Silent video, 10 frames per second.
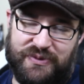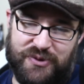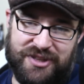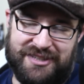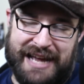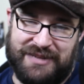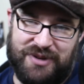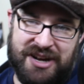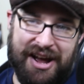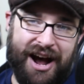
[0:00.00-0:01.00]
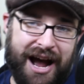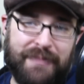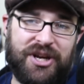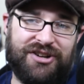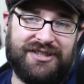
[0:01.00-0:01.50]
this last one, I'm
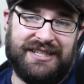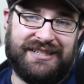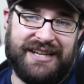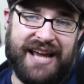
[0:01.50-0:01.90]
curious to see how